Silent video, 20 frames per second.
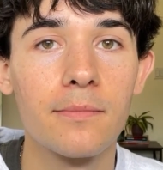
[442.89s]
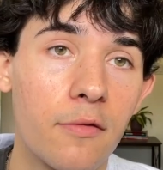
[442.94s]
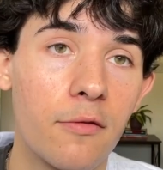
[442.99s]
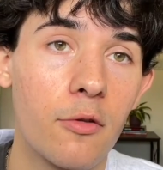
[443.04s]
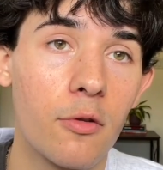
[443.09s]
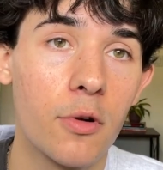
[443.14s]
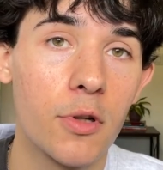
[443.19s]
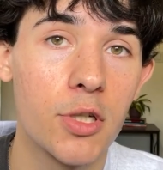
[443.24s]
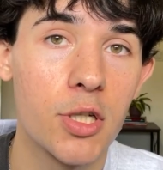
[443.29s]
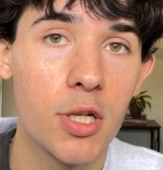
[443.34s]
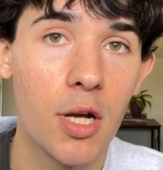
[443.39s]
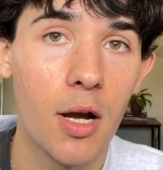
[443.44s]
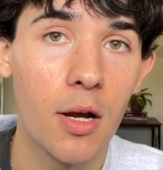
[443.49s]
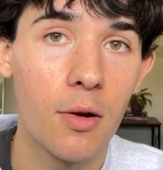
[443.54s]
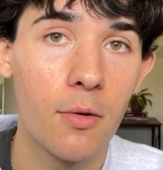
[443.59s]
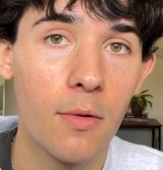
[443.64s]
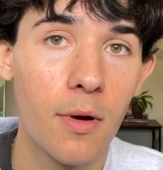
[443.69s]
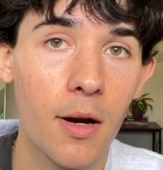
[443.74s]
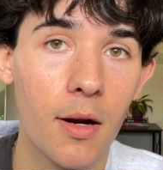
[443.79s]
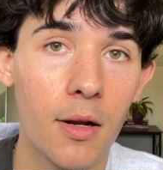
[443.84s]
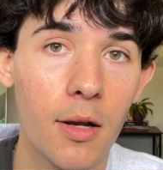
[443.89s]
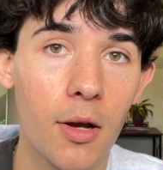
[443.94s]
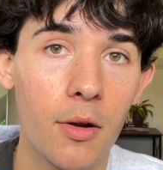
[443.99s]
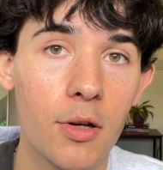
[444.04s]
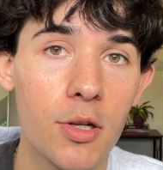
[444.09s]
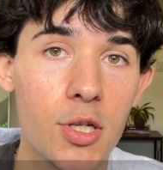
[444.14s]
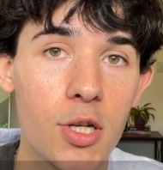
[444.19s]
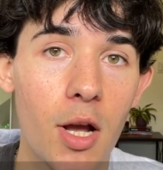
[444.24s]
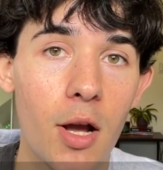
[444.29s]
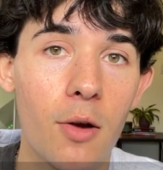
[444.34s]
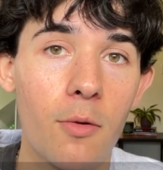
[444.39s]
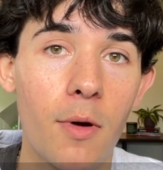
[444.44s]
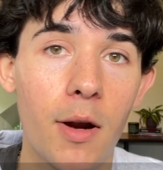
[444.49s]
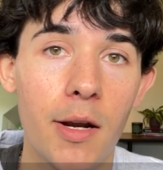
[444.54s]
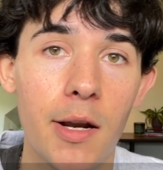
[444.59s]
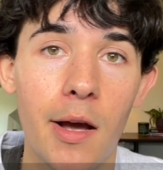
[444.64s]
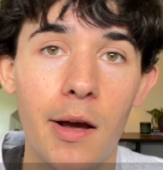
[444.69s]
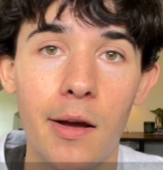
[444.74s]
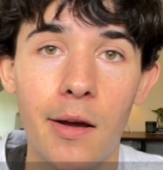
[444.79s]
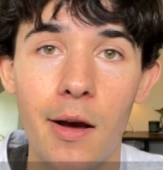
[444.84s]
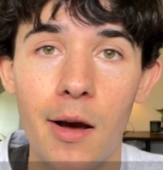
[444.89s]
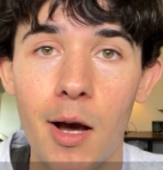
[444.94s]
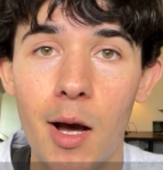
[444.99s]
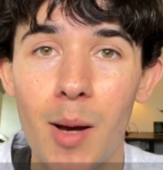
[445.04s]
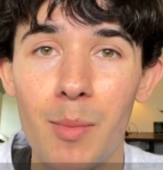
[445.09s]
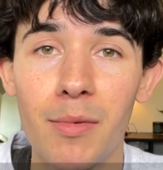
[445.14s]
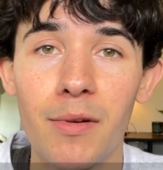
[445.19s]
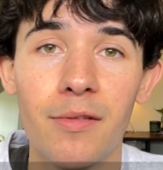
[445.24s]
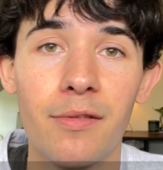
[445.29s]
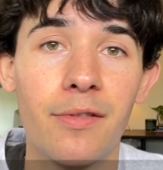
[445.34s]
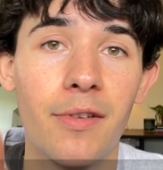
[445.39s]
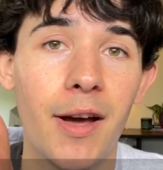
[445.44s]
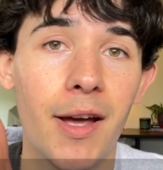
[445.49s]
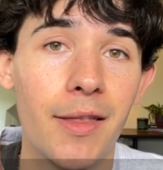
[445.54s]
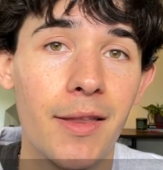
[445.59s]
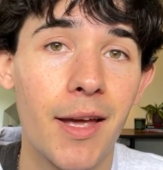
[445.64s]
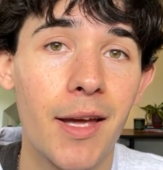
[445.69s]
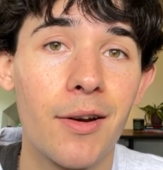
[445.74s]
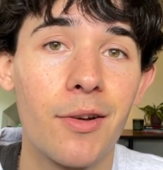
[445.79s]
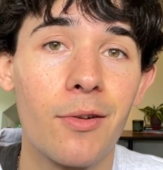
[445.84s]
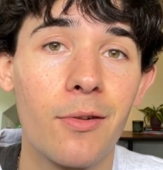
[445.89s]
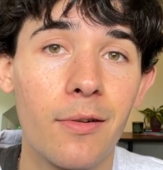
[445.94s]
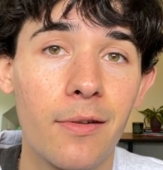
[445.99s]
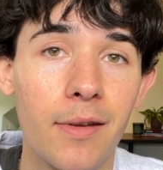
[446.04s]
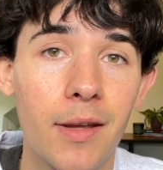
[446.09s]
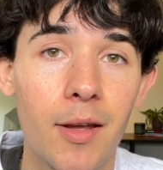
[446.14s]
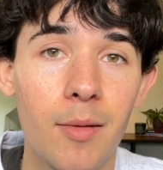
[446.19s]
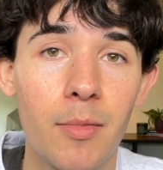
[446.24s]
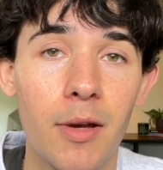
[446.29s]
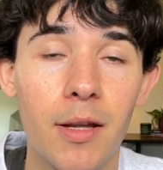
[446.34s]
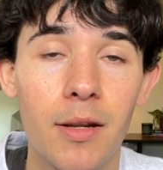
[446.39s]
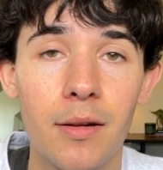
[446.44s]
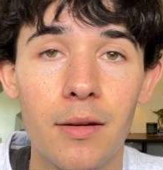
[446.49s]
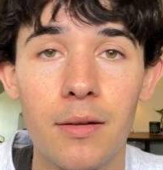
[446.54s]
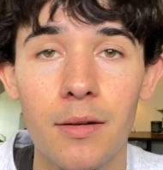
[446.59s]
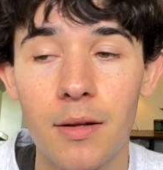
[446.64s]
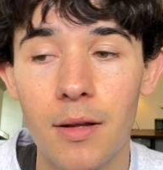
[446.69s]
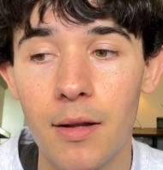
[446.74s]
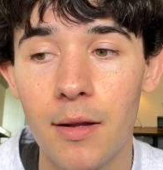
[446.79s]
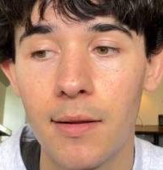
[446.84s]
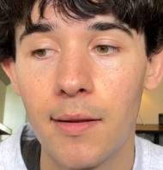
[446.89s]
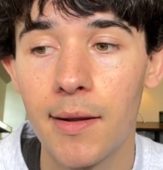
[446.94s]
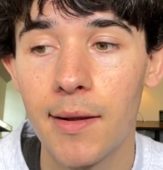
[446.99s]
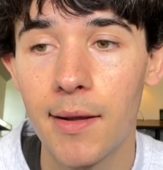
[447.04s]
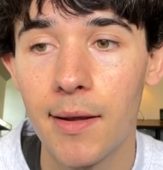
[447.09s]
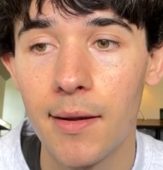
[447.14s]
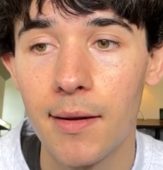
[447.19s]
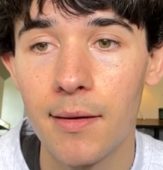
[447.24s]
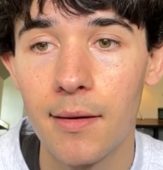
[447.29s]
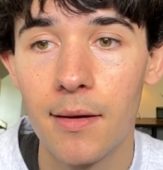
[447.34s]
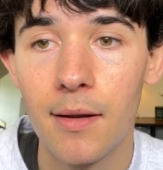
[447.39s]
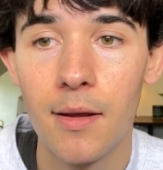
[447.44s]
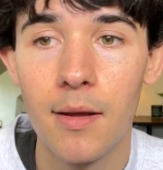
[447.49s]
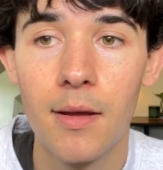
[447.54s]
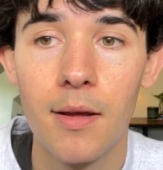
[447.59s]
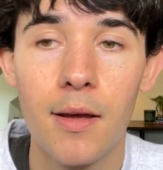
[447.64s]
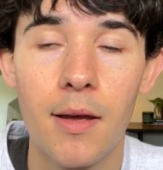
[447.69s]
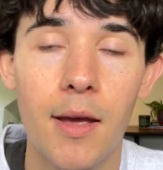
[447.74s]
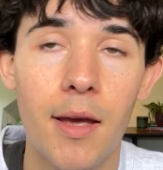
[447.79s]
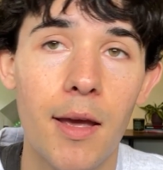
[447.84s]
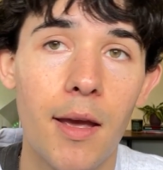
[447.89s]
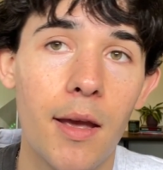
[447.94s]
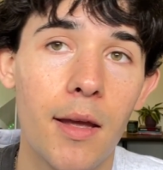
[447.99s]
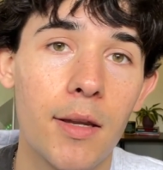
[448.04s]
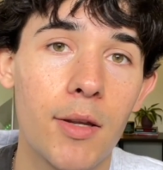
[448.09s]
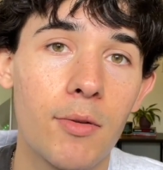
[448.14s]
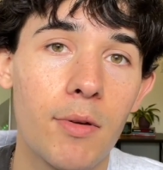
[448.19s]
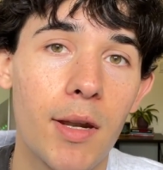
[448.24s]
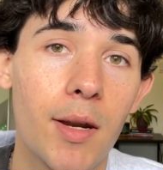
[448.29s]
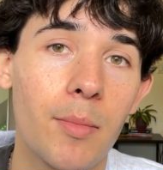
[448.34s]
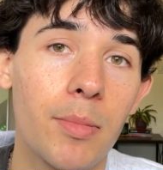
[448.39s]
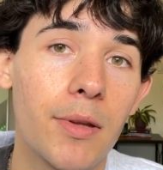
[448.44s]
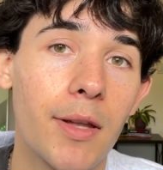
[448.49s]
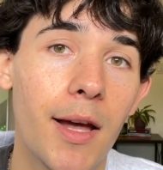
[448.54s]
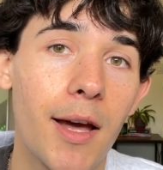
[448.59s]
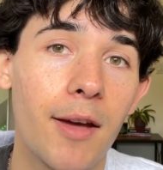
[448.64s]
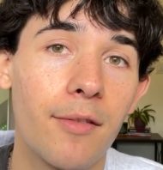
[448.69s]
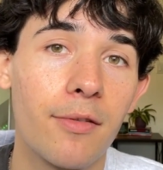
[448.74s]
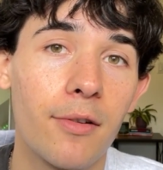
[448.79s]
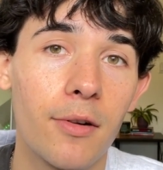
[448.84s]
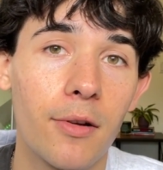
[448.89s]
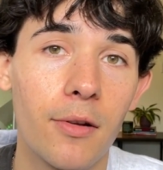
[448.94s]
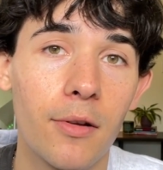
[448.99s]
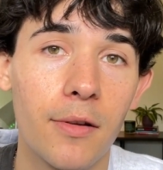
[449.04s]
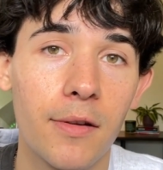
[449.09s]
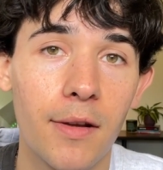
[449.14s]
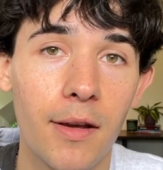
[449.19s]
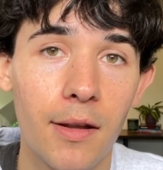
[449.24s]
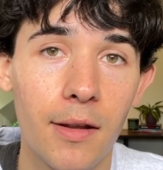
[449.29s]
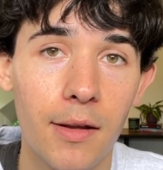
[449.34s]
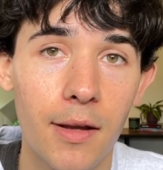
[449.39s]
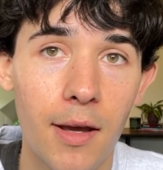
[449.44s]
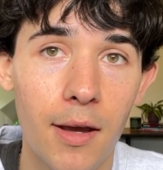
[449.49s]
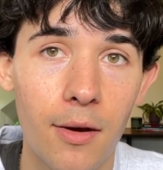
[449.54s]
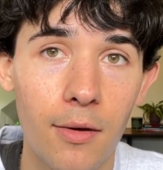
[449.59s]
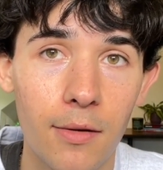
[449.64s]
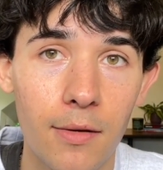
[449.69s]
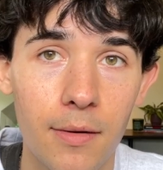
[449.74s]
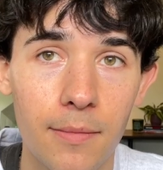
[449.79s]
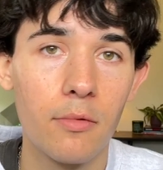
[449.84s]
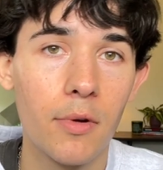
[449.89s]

For Shakawear, go to shakawear.com, find that wholesale button, click it, and you can apply for a wholesale account.